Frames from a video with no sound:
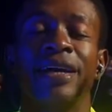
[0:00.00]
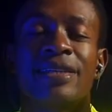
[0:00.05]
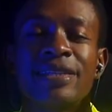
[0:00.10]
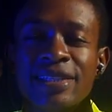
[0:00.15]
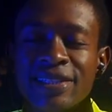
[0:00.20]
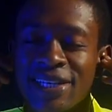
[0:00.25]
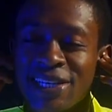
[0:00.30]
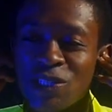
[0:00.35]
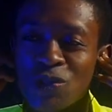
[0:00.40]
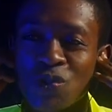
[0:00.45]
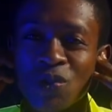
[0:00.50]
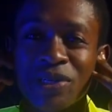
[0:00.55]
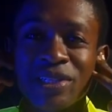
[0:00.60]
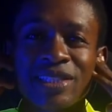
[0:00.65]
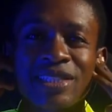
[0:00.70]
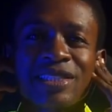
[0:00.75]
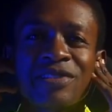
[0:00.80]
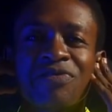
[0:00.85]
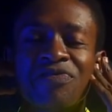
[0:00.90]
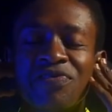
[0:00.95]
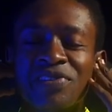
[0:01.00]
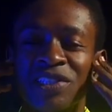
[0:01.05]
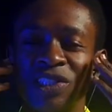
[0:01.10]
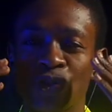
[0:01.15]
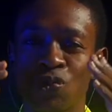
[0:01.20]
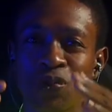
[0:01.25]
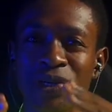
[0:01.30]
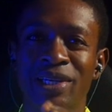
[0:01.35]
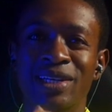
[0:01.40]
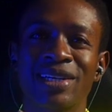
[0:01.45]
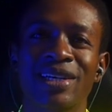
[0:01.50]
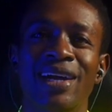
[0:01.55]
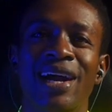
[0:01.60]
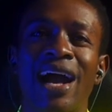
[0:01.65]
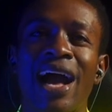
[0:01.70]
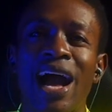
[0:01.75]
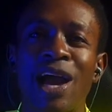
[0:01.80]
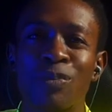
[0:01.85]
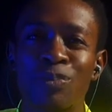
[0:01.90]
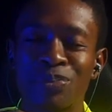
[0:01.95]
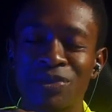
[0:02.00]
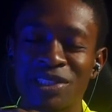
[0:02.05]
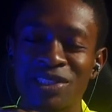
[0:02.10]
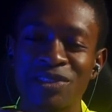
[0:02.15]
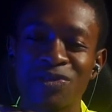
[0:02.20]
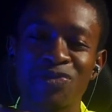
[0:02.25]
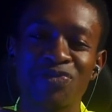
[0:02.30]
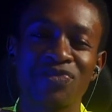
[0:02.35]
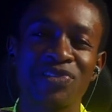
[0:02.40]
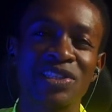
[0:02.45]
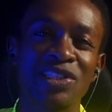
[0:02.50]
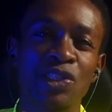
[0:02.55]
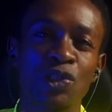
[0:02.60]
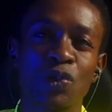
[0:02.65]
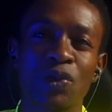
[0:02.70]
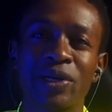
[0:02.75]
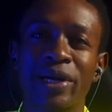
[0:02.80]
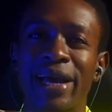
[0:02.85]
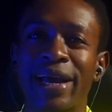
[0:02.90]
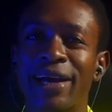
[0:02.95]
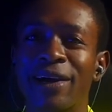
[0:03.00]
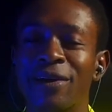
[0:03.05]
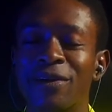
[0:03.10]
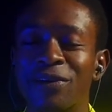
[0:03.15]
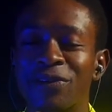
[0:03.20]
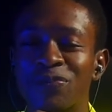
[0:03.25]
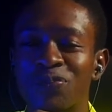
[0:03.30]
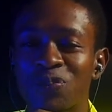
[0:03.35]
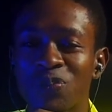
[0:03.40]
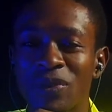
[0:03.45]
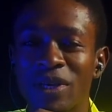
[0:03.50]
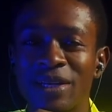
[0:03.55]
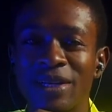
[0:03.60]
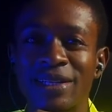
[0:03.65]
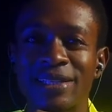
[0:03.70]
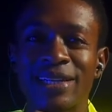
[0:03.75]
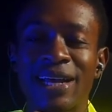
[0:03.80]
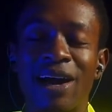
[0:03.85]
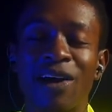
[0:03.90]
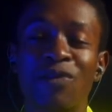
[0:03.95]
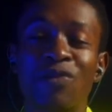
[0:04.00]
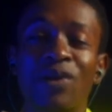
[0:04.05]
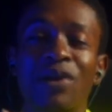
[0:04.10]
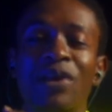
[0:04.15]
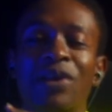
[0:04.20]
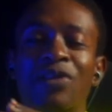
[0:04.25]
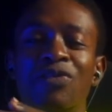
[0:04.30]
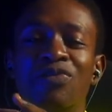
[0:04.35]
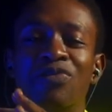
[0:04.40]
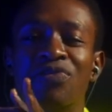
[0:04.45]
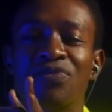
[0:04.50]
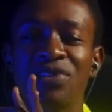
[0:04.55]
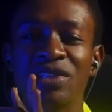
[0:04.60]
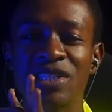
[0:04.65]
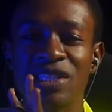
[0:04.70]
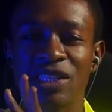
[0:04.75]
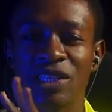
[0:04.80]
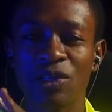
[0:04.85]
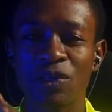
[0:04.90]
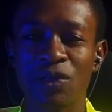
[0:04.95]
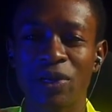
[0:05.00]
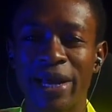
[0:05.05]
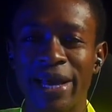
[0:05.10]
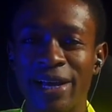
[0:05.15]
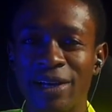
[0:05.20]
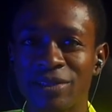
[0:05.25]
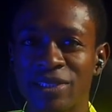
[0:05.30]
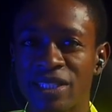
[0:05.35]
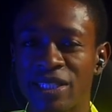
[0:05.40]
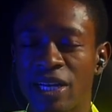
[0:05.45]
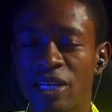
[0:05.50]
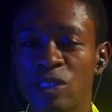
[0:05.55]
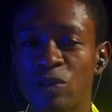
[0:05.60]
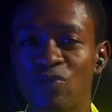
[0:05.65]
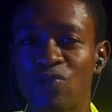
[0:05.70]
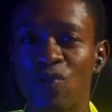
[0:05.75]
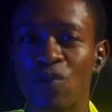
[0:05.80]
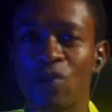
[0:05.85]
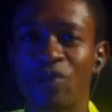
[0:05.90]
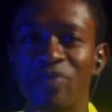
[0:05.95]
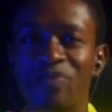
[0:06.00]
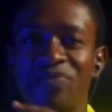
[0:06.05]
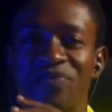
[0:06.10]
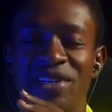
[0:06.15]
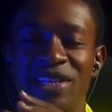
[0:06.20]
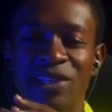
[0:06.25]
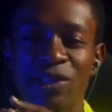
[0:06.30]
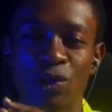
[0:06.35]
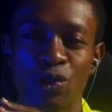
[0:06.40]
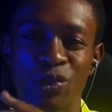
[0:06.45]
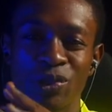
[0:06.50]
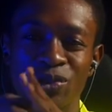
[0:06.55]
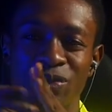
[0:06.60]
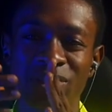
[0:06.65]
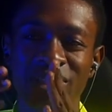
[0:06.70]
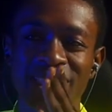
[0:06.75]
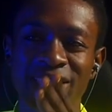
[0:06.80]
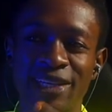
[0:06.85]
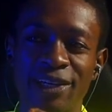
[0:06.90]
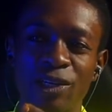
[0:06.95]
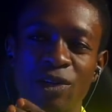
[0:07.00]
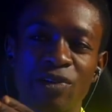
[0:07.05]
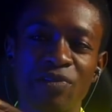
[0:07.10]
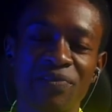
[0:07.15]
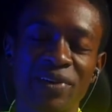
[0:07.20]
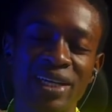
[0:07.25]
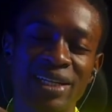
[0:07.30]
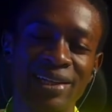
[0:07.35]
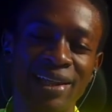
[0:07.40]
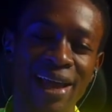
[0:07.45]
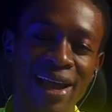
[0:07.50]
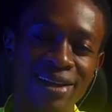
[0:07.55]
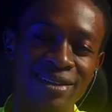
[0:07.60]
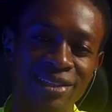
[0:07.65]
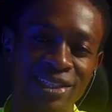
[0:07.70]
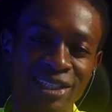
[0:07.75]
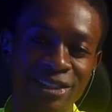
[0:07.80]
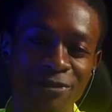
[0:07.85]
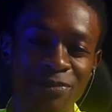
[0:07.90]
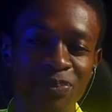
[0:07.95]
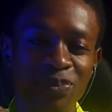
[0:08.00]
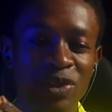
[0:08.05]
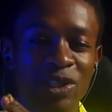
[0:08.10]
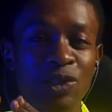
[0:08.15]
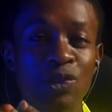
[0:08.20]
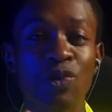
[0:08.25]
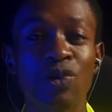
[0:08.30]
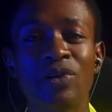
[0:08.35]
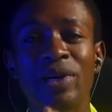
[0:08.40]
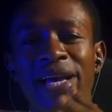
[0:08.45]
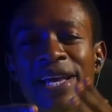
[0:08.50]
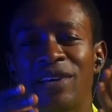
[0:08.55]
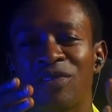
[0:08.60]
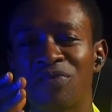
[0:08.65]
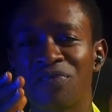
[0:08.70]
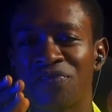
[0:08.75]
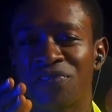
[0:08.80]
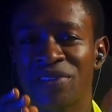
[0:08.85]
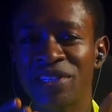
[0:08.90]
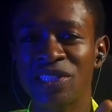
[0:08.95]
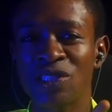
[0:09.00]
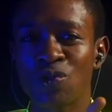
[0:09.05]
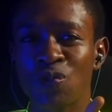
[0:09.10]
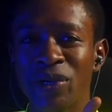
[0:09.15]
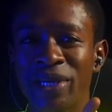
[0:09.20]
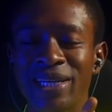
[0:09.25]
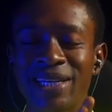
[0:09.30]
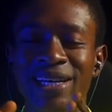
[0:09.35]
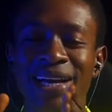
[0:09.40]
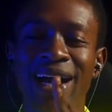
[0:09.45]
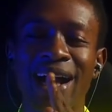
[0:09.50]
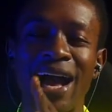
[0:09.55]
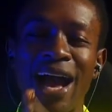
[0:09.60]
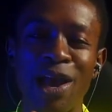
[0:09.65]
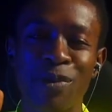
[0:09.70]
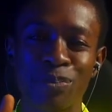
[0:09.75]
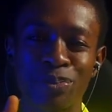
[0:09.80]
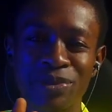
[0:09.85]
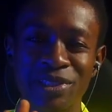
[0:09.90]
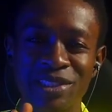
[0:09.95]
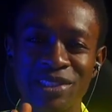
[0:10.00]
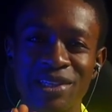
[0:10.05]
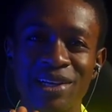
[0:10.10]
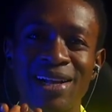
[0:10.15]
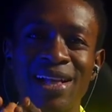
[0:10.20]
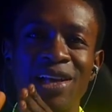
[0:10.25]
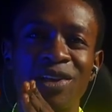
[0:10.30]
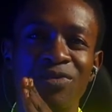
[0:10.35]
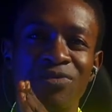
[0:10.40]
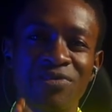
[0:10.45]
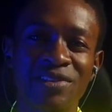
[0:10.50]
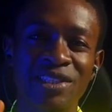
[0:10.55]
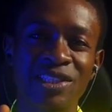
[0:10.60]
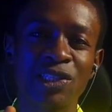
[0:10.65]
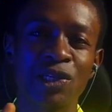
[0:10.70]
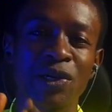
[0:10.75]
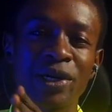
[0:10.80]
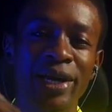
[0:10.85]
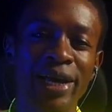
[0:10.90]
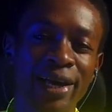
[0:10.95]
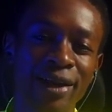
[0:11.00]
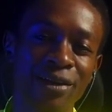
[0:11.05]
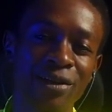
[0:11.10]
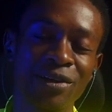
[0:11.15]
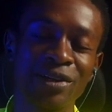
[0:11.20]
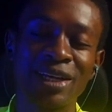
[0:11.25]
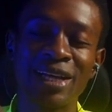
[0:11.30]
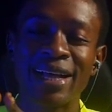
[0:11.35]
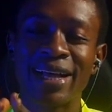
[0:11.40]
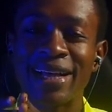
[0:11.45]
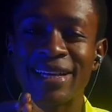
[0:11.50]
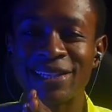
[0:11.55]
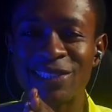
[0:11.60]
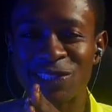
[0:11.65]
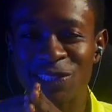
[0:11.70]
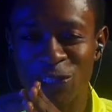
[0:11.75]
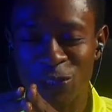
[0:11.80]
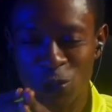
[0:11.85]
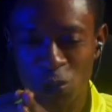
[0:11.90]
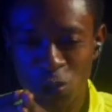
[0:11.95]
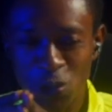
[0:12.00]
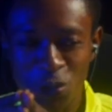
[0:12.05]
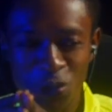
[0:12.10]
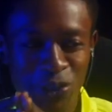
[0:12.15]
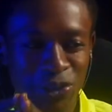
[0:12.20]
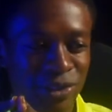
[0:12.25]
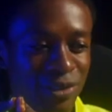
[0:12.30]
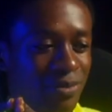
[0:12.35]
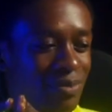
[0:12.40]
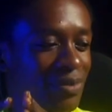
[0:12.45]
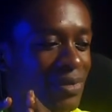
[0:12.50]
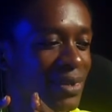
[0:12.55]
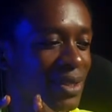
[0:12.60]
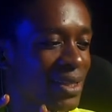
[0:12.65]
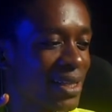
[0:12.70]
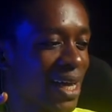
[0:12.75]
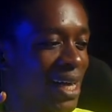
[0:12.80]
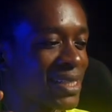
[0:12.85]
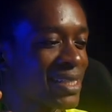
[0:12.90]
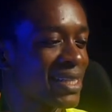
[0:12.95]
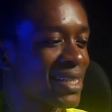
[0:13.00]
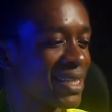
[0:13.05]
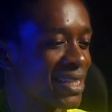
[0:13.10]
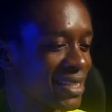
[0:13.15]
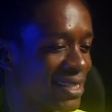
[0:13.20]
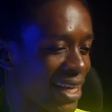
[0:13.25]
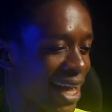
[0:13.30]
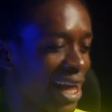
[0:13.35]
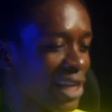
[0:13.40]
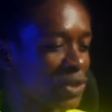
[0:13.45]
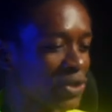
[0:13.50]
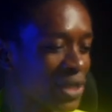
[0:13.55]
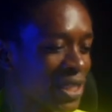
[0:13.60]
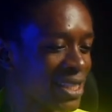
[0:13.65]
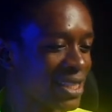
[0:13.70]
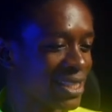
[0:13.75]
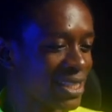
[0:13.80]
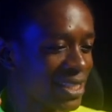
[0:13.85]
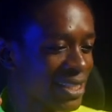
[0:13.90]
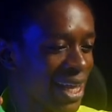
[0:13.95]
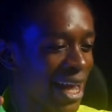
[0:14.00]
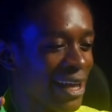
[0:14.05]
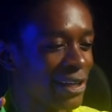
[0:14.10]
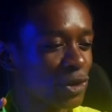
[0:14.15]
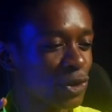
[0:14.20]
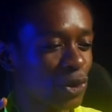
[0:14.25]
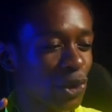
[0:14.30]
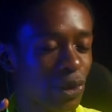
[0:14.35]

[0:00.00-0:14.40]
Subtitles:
The next one is fixed wing hybrid VTOL. Now, VTOL stands for vertical takeoff and landing. So a fixed wing hybrid VTOL is a drone that is actually designed to